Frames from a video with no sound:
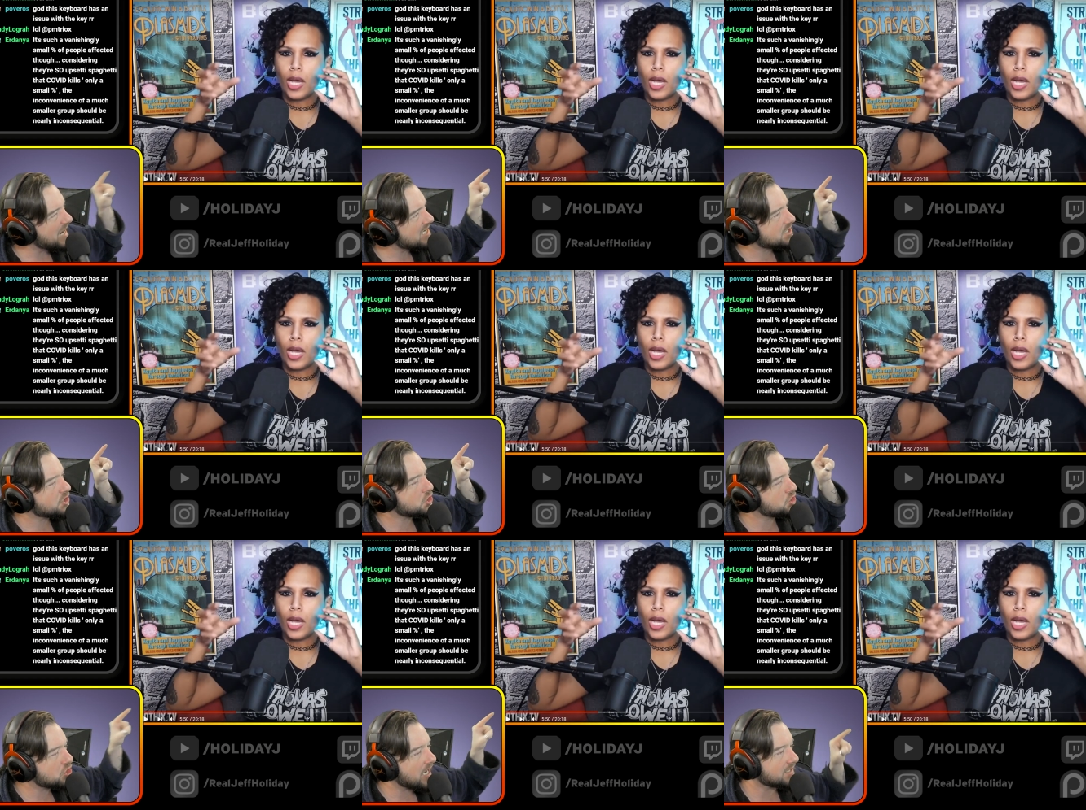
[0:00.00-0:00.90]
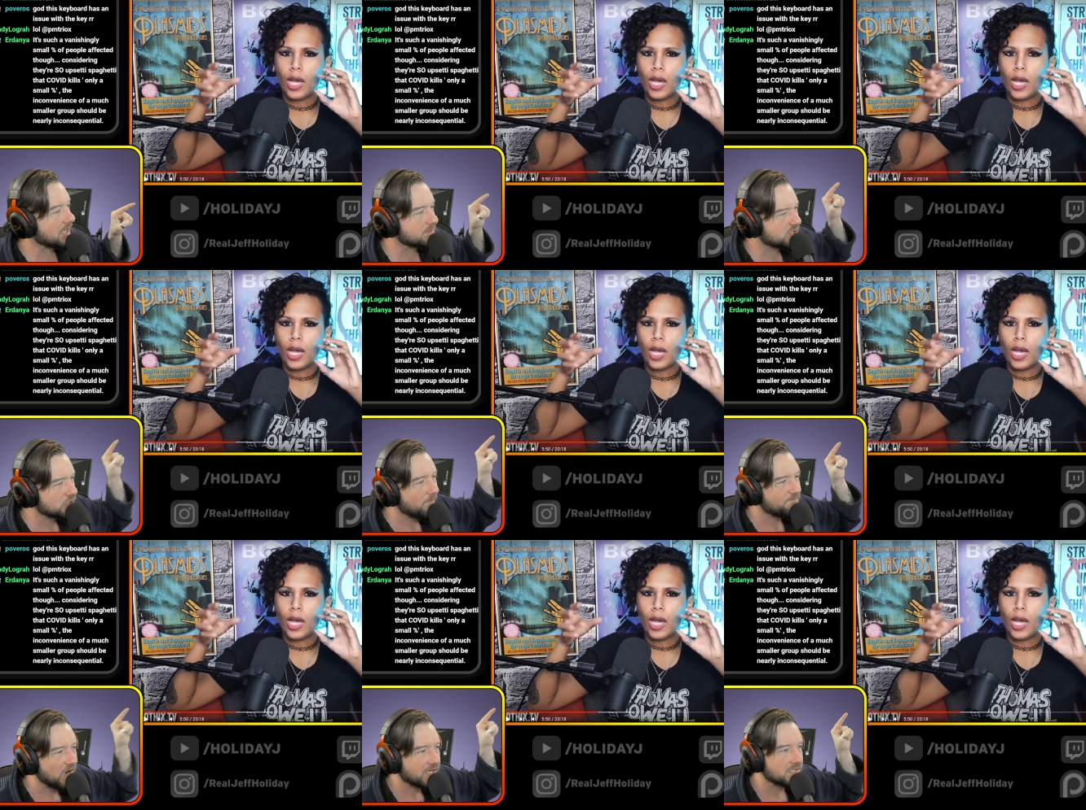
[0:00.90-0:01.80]
Speaker 1: of shit that I'm so
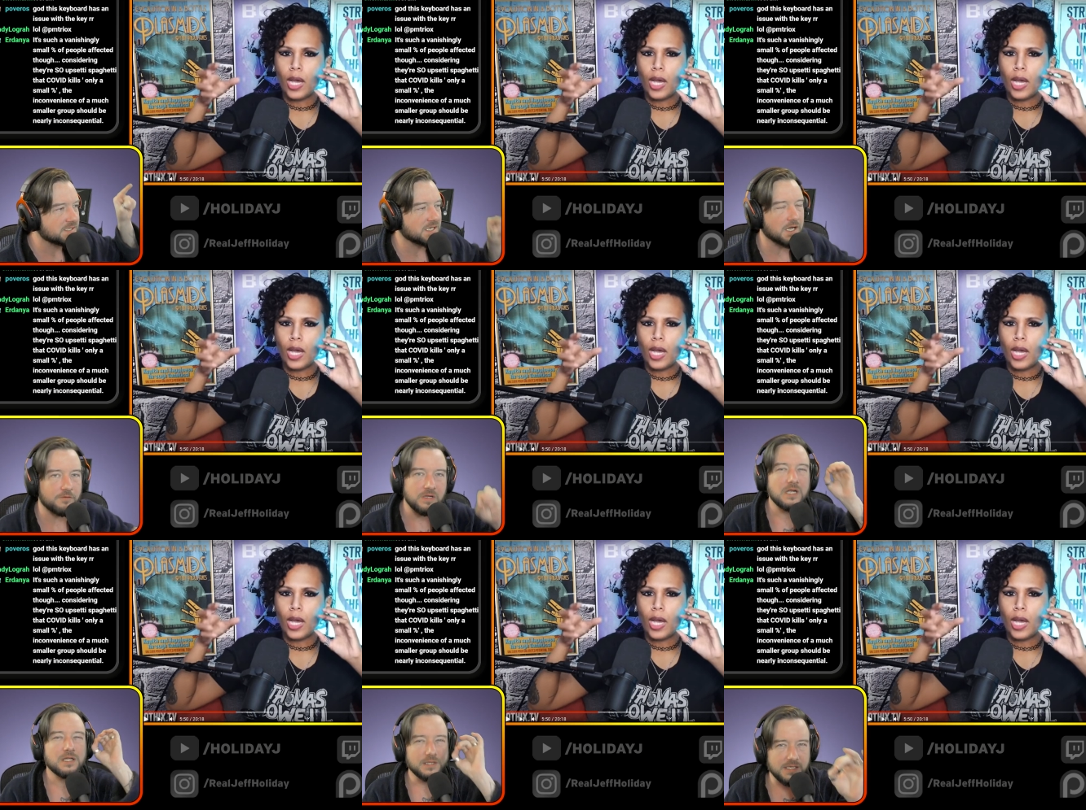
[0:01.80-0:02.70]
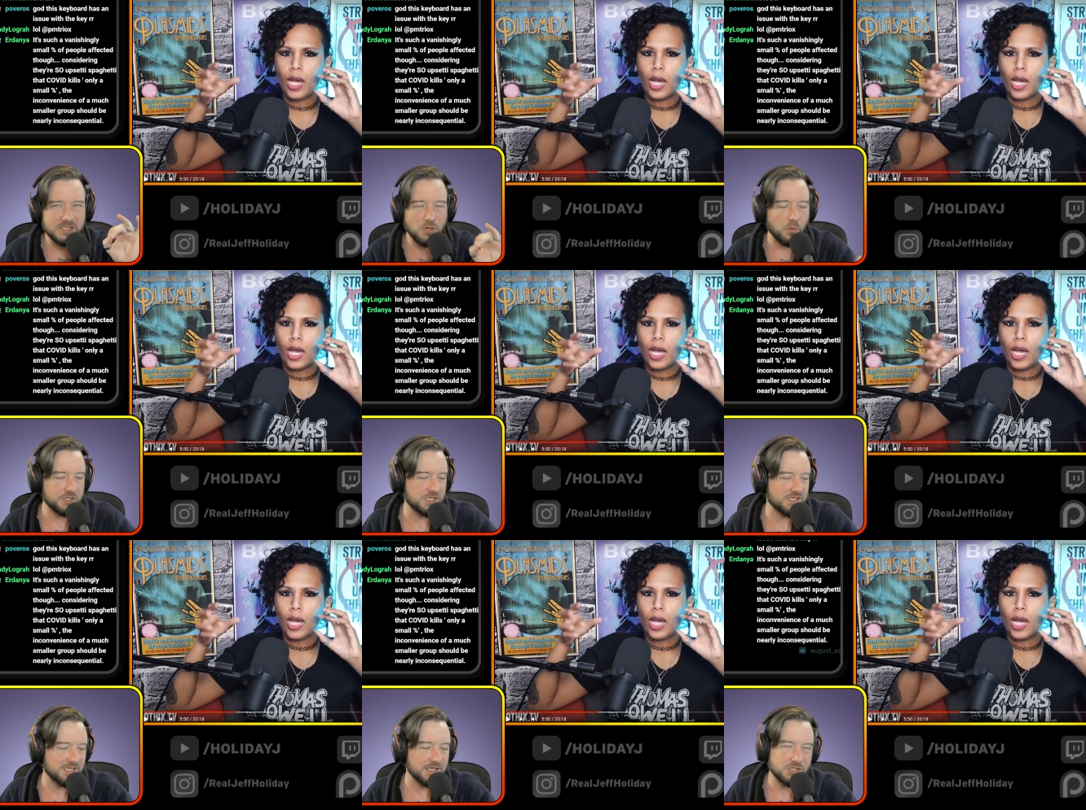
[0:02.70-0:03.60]
fucking sick of. Listen to what she
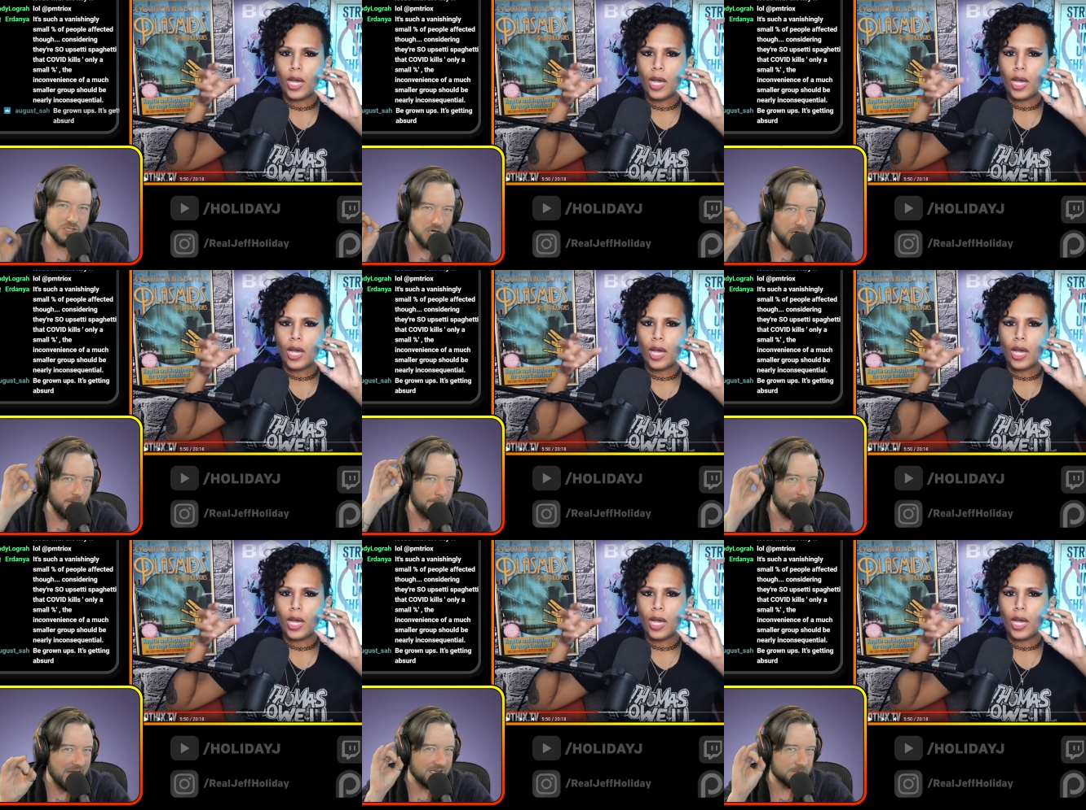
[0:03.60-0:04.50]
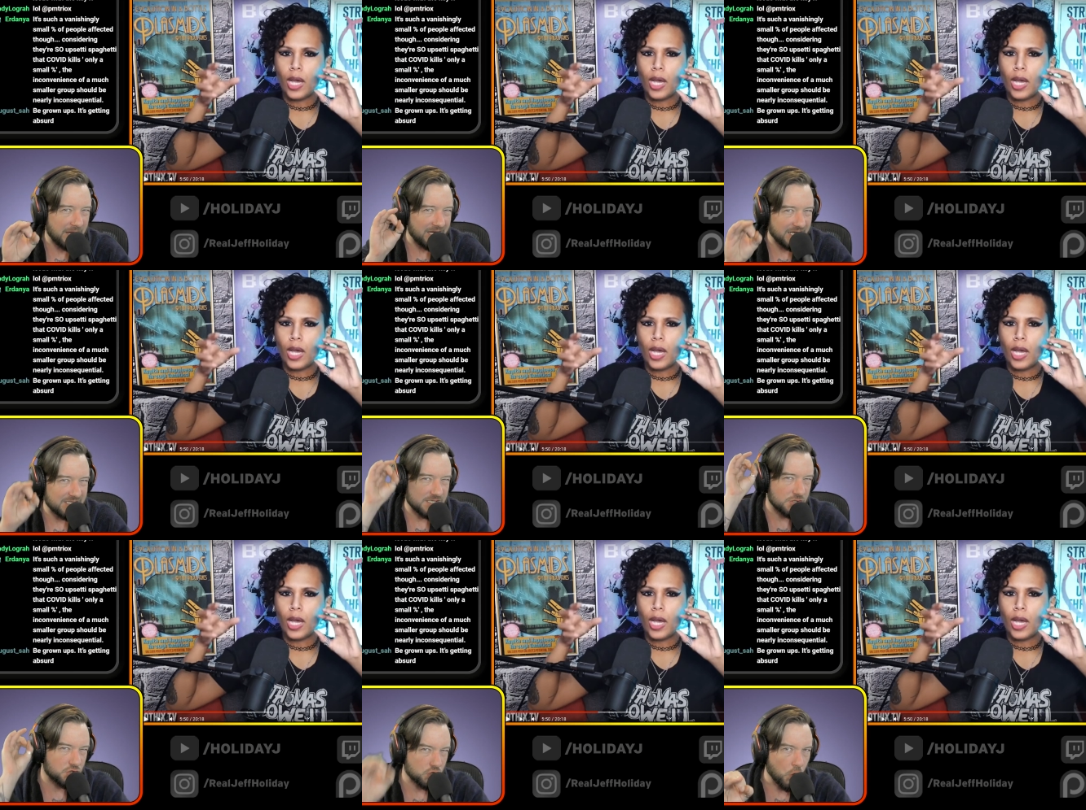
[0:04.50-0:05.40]
says. She's talking about mask mandates in
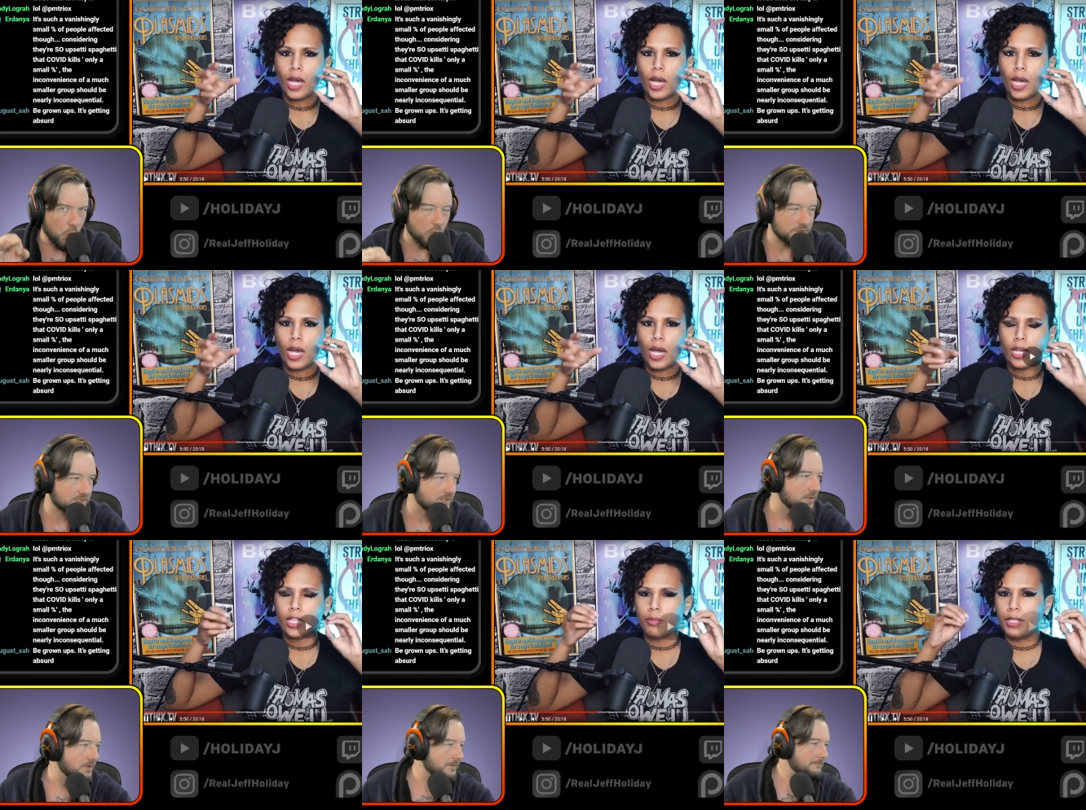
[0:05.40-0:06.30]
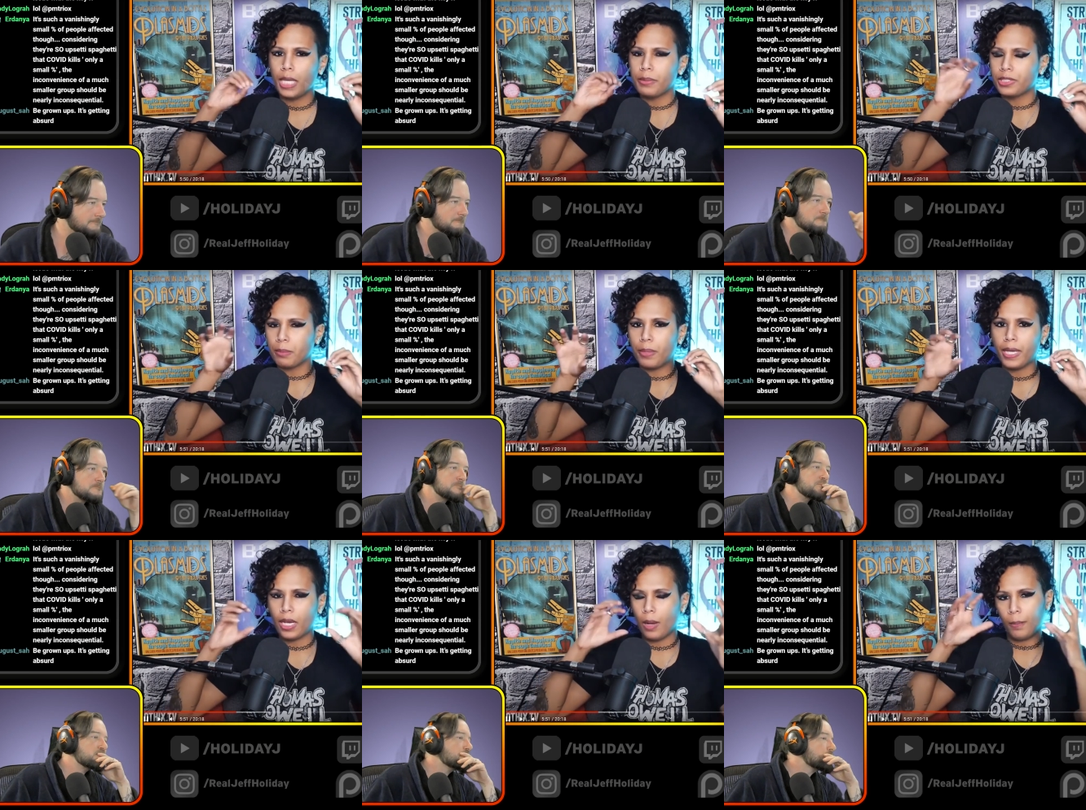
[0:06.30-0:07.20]
Speaker 2: schools going to be able to pick
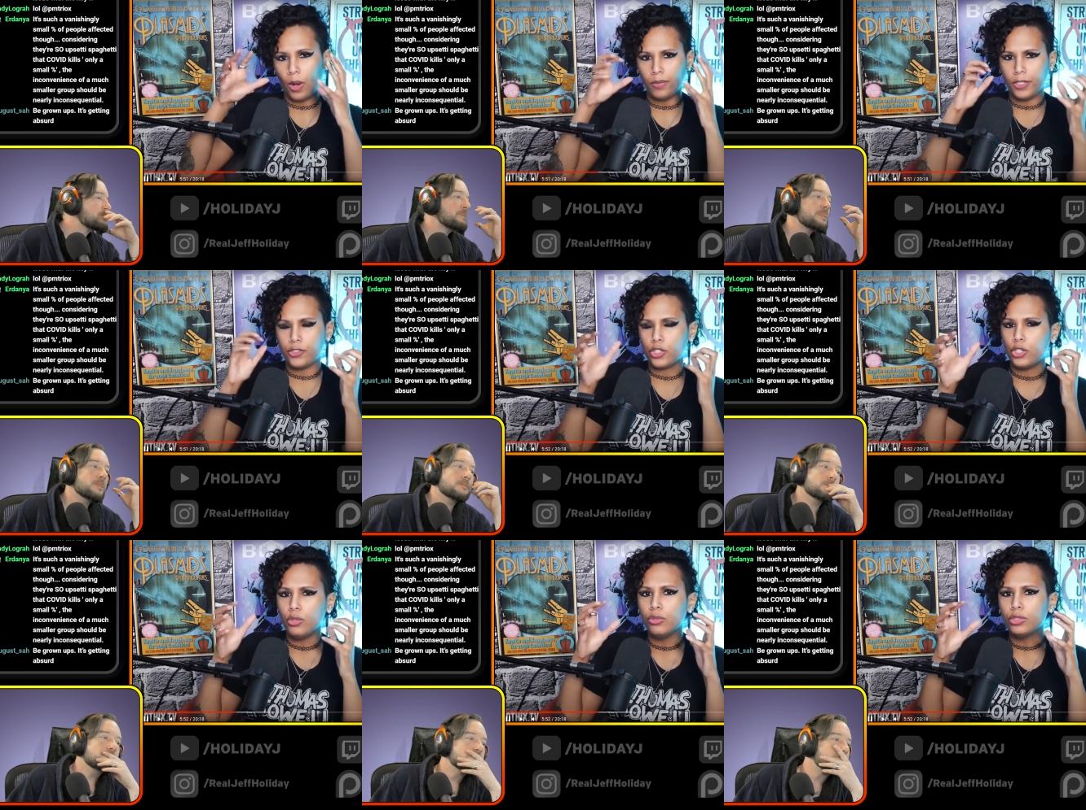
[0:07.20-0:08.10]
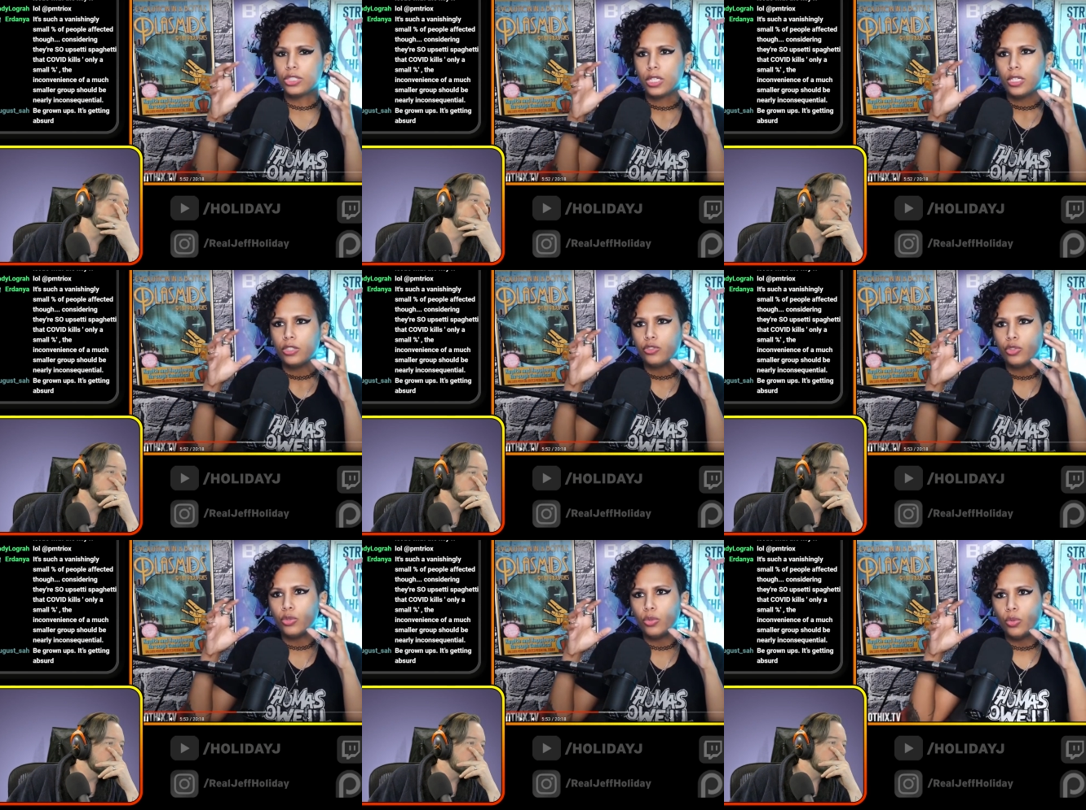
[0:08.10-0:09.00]
up on these cues
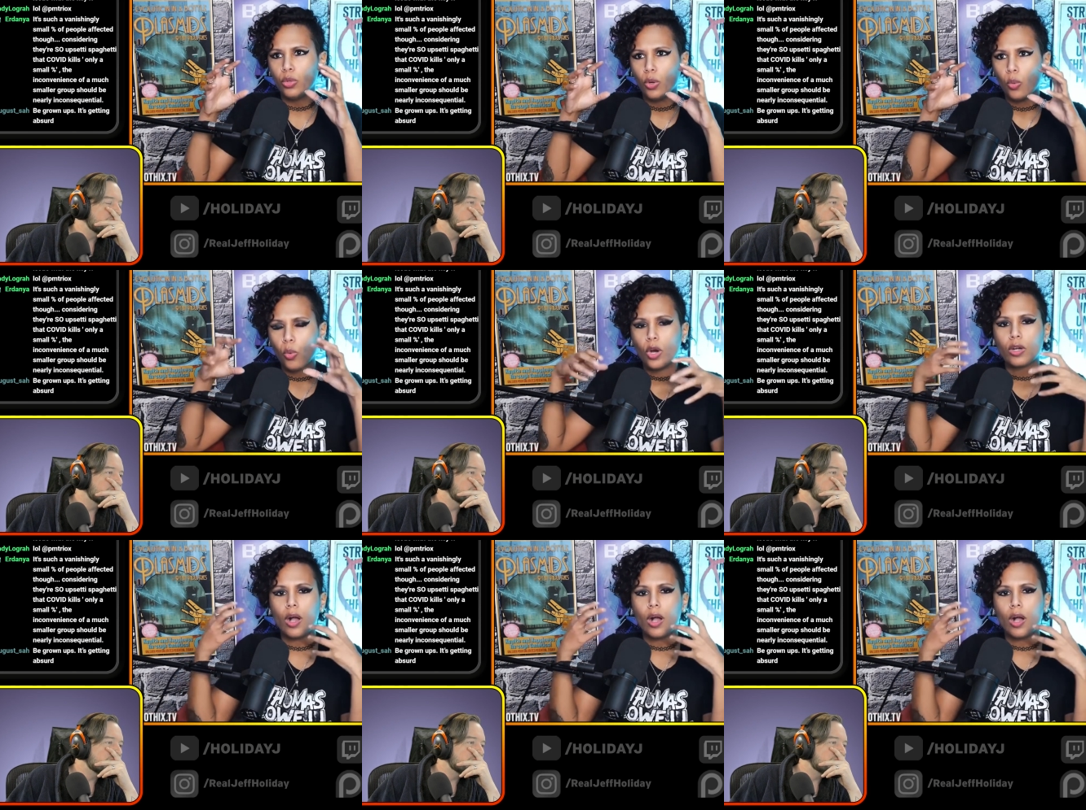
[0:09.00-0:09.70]
to work on